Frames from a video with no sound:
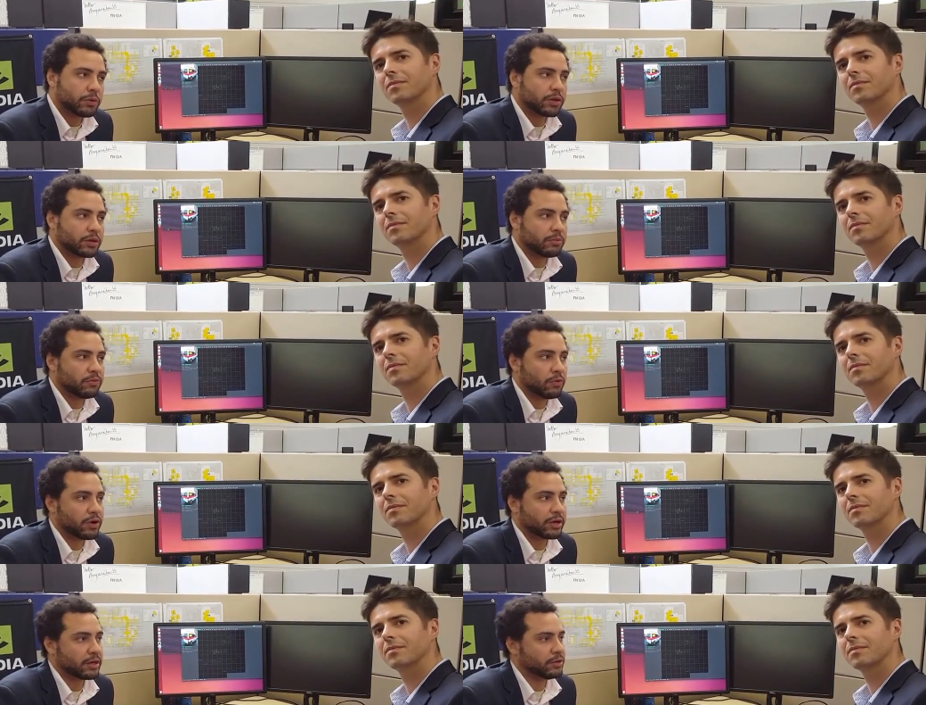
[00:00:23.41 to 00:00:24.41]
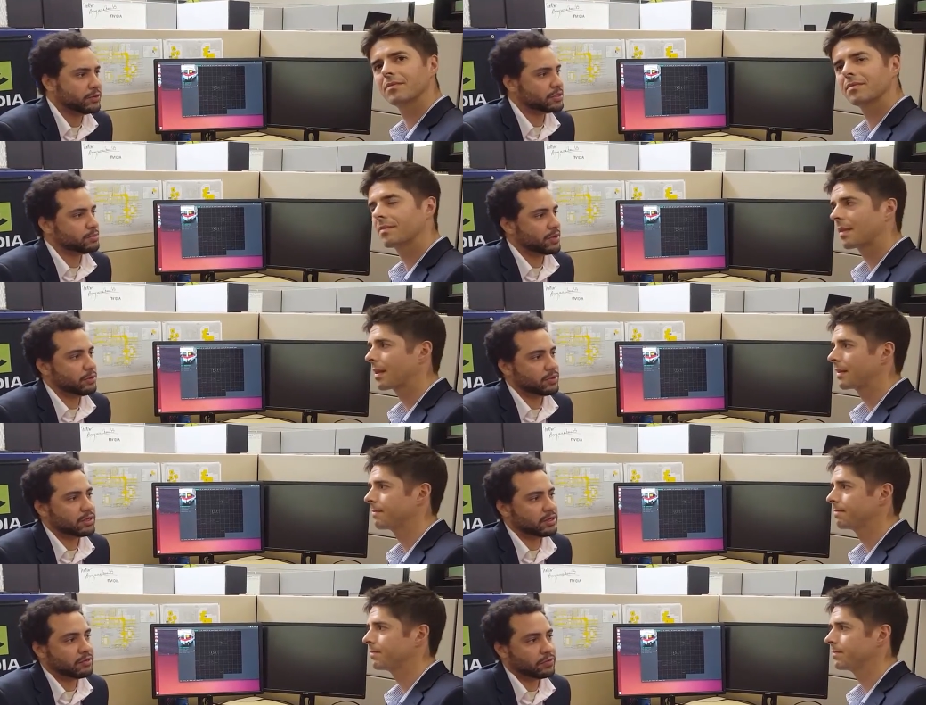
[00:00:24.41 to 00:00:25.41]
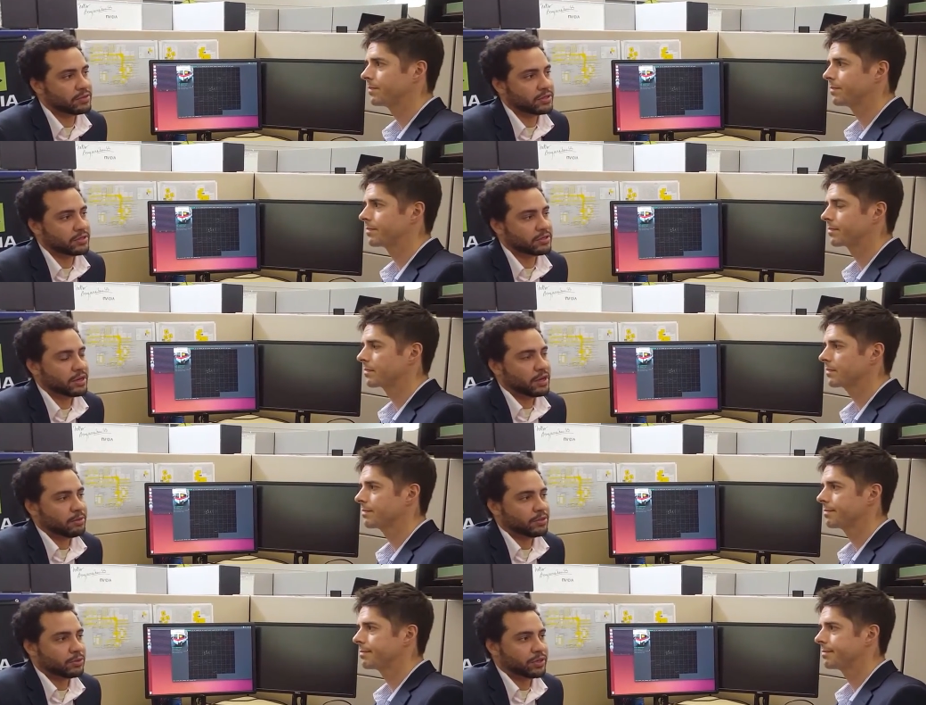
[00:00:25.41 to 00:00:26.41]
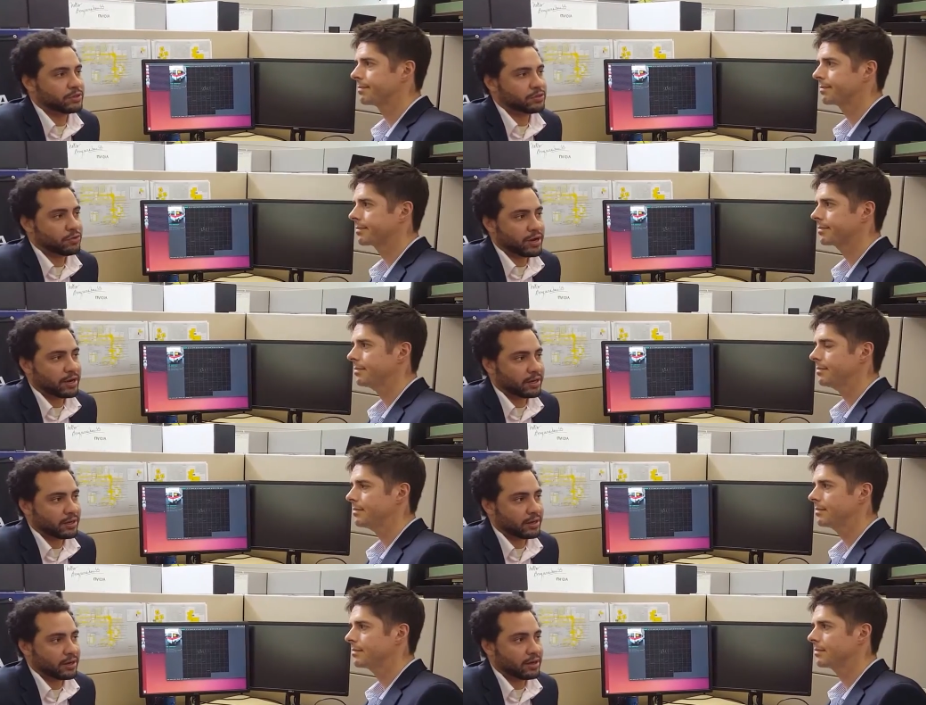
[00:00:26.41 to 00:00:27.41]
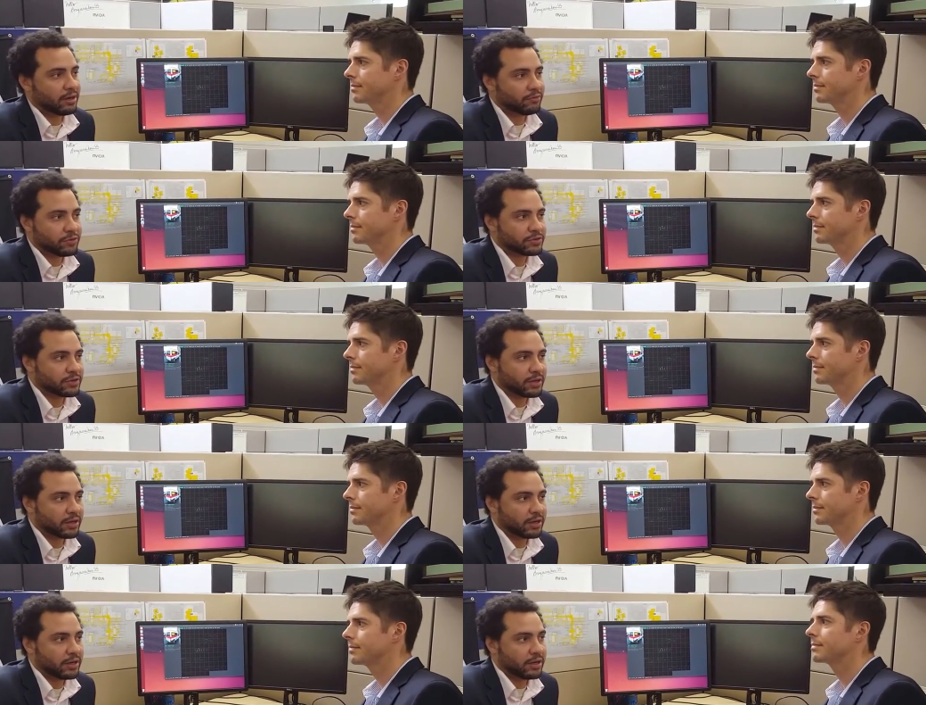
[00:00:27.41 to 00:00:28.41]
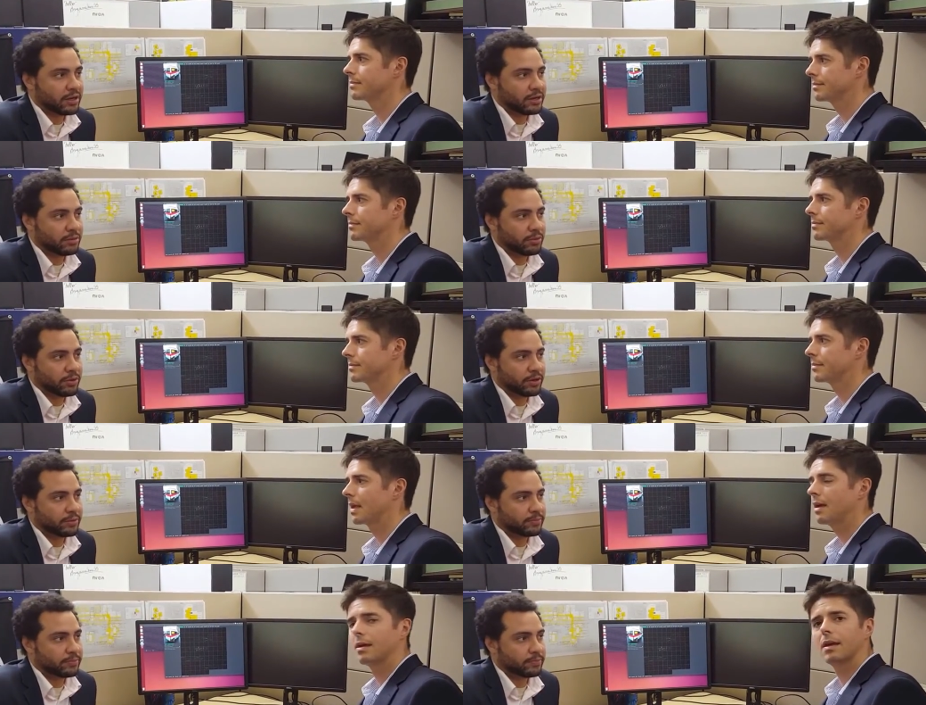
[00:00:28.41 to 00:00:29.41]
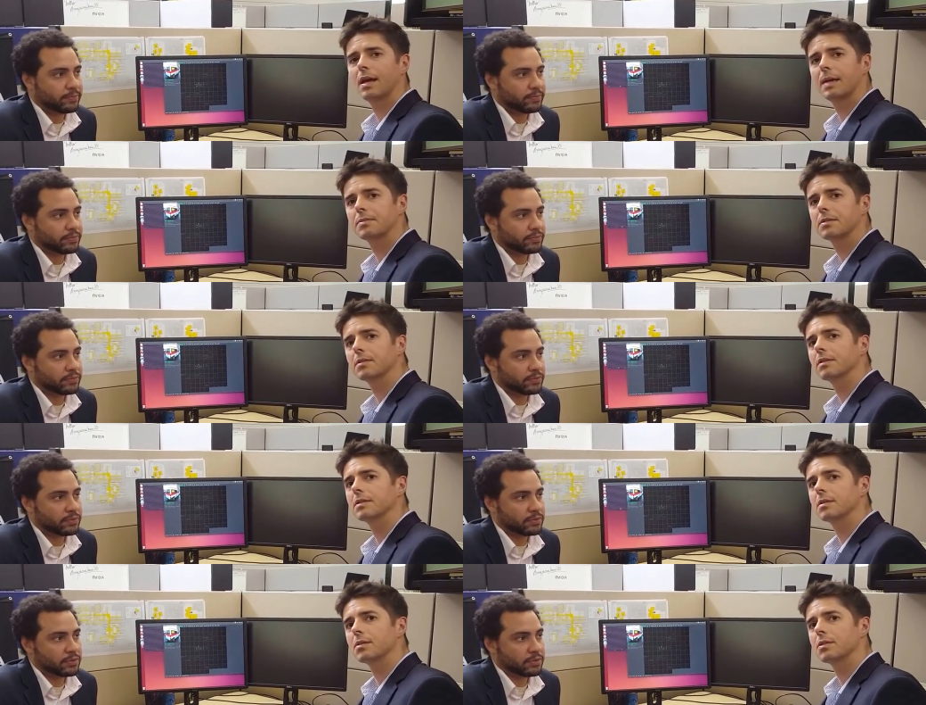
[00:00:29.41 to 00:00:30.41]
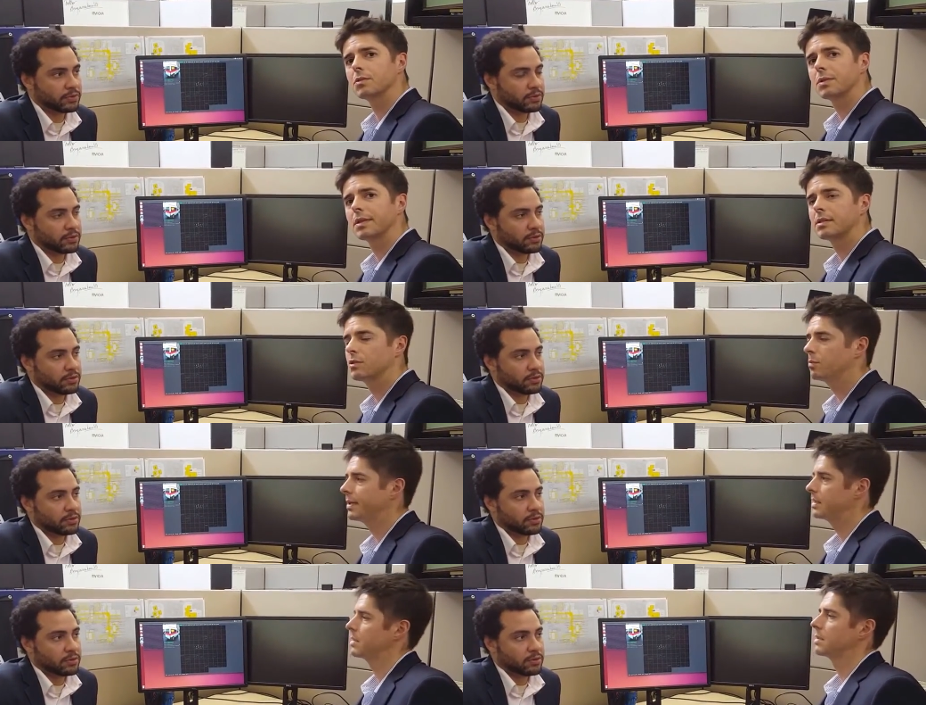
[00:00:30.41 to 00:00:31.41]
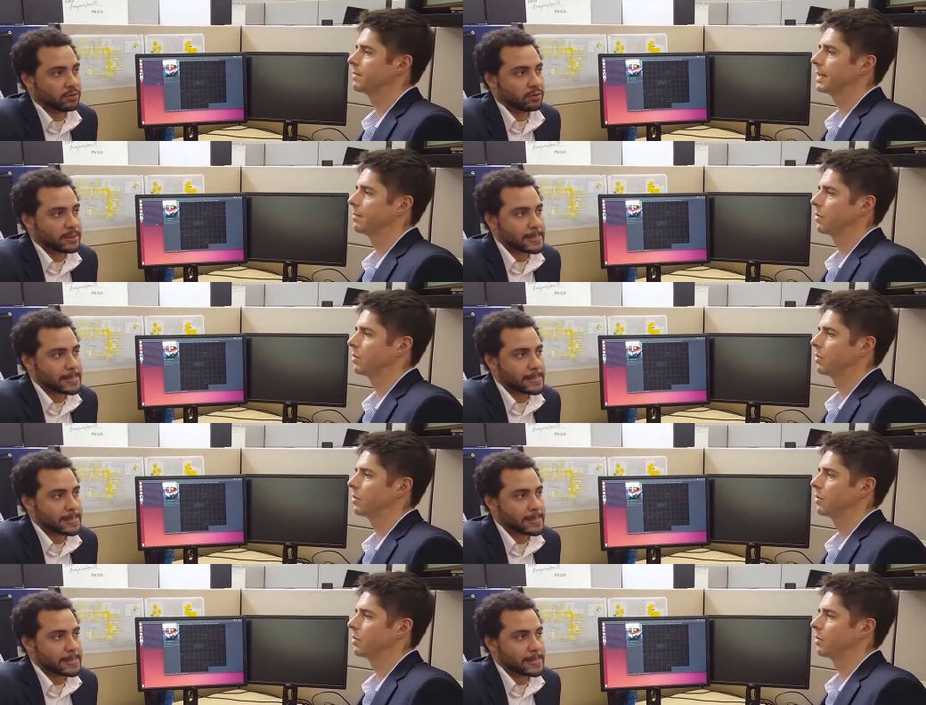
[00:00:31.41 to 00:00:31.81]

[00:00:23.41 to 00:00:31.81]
Speaker 1: quickly beforehand, can you explain what the difference is between training and inferencing in deep learning?
Speaker 2: Yeah, absolutely. So there's really two pieces of deep